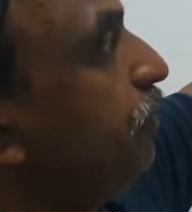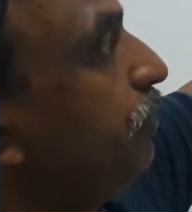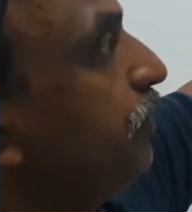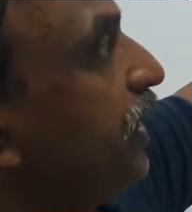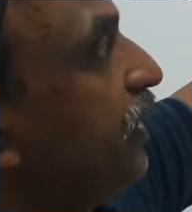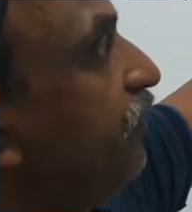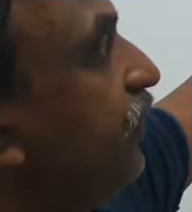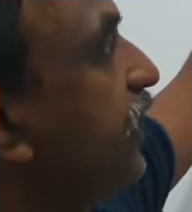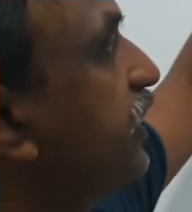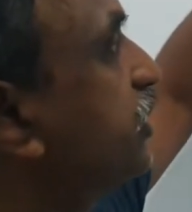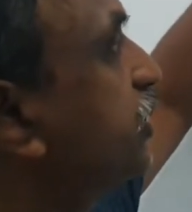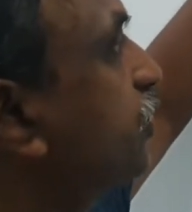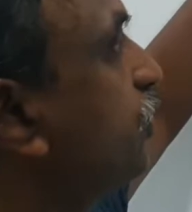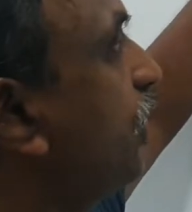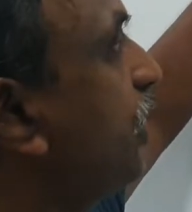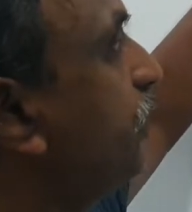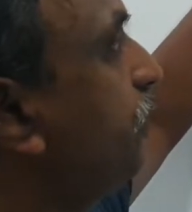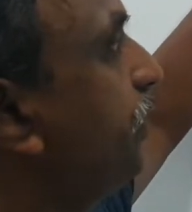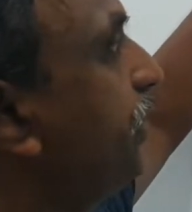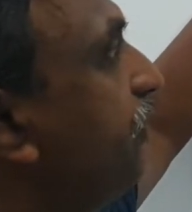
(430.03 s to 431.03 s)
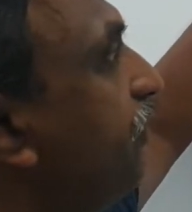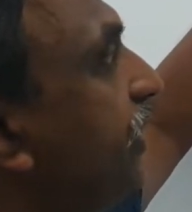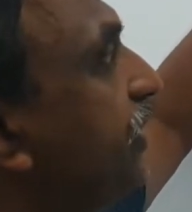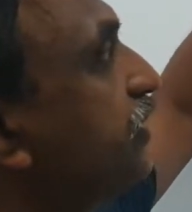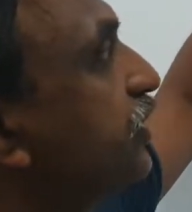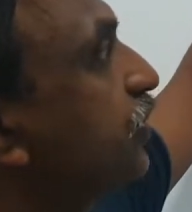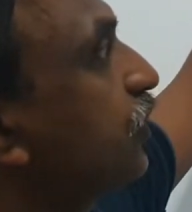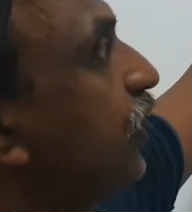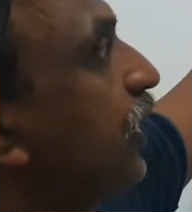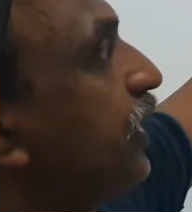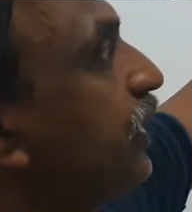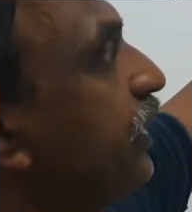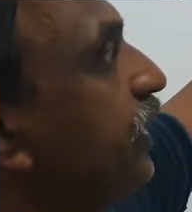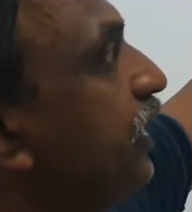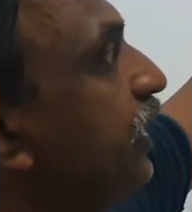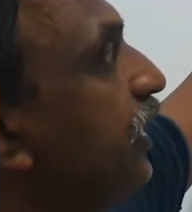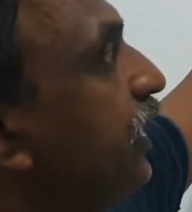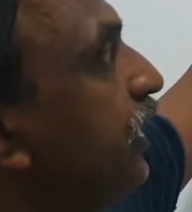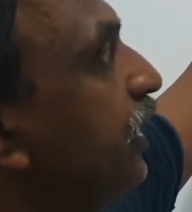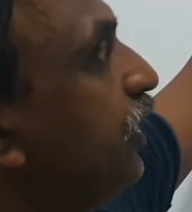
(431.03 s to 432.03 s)
by square,
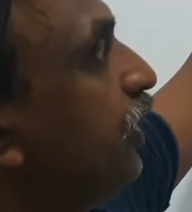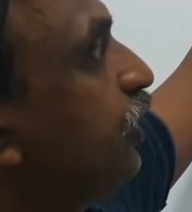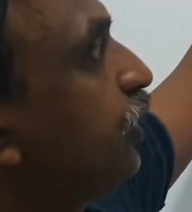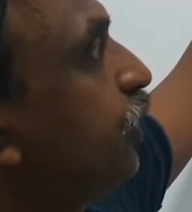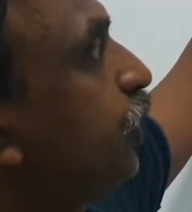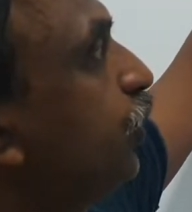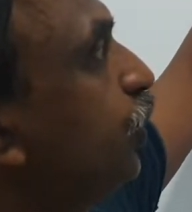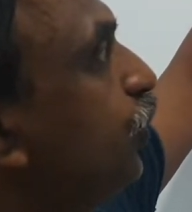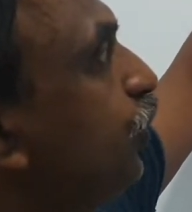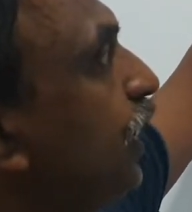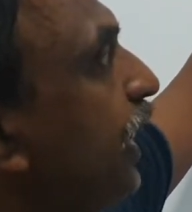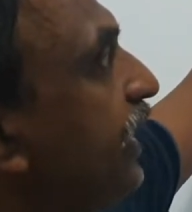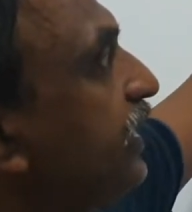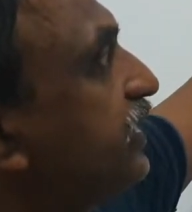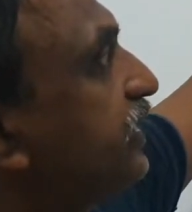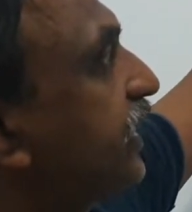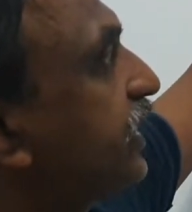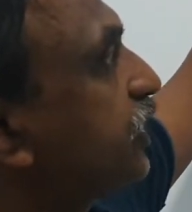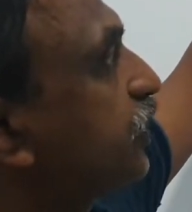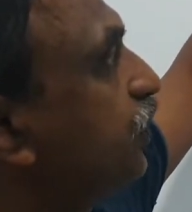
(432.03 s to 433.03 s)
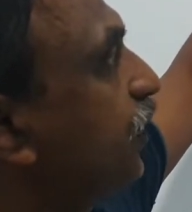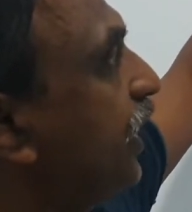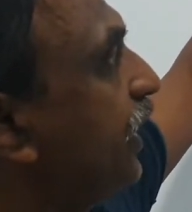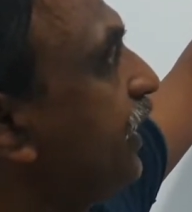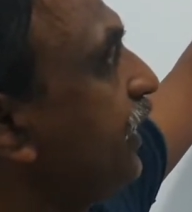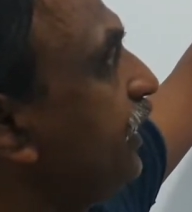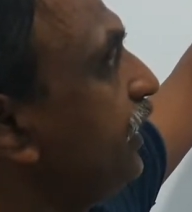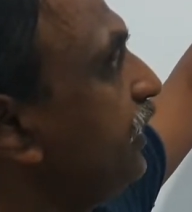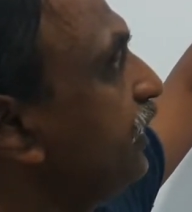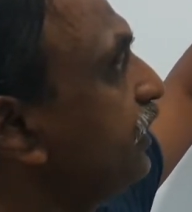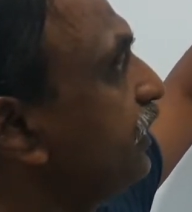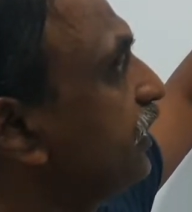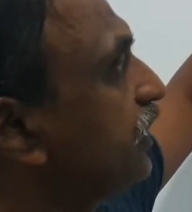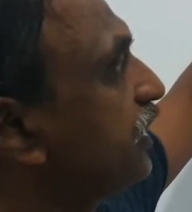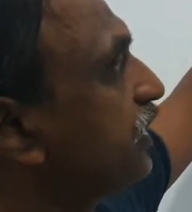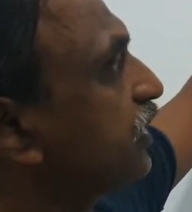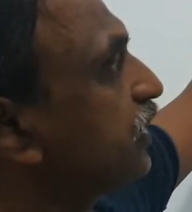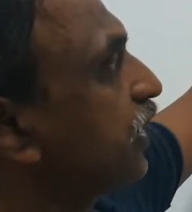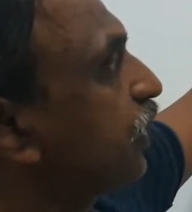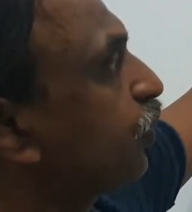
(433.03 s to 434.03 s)
2hxy,
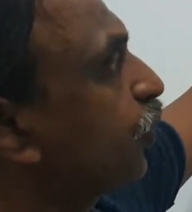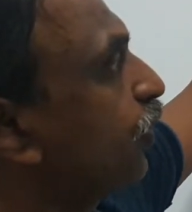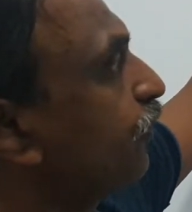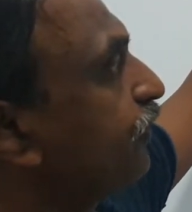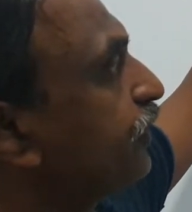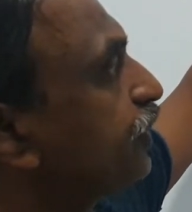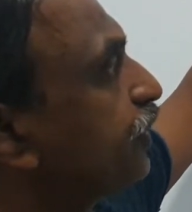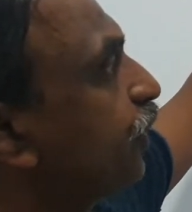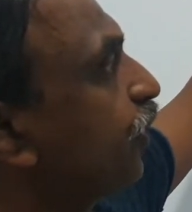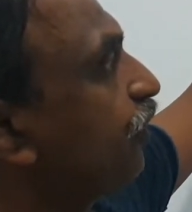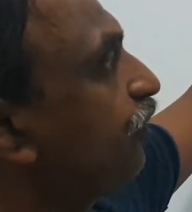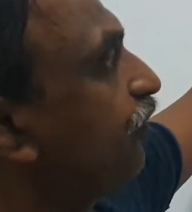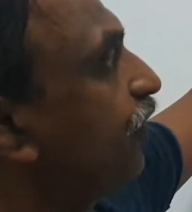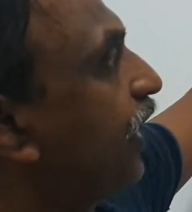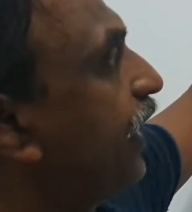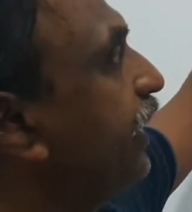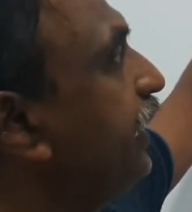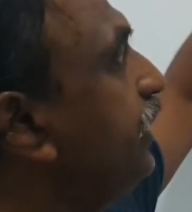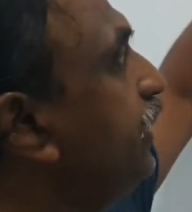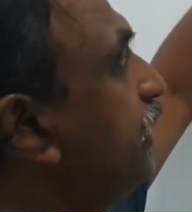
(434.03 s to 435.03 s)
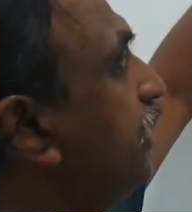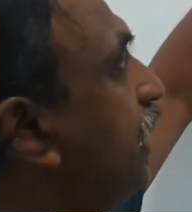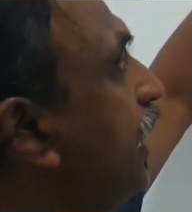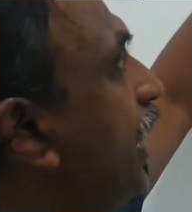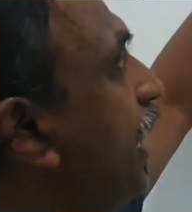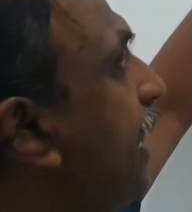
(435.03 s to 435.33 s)
this is a coefficient of y,